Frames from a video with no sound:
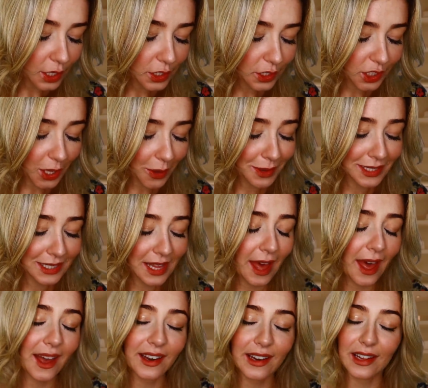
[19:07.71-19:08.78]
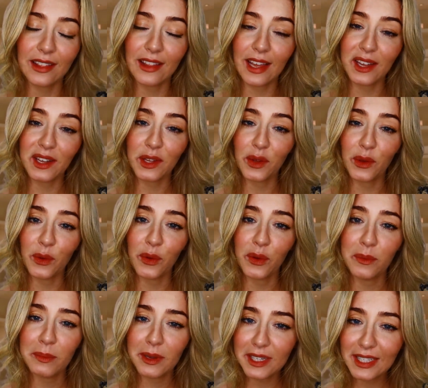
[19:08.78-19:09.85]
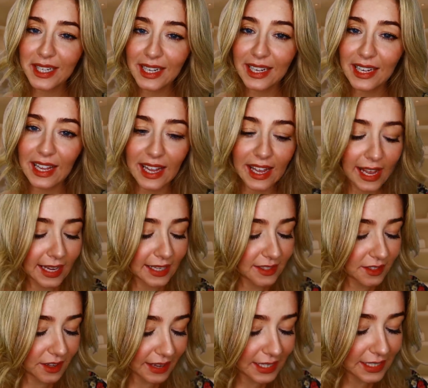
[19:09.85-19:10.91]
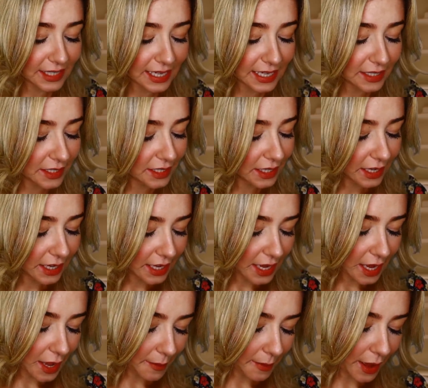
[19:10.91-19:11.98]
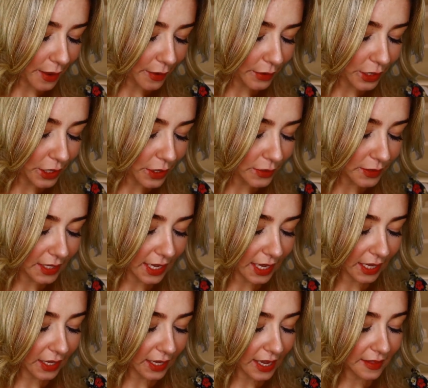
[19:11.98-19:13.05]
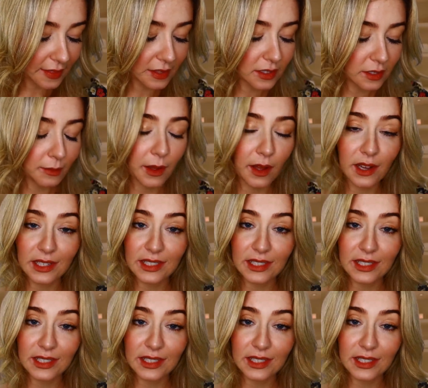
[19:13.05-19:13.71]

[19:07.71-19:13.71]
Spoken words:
So is there anything you're particularly excited about using in the spa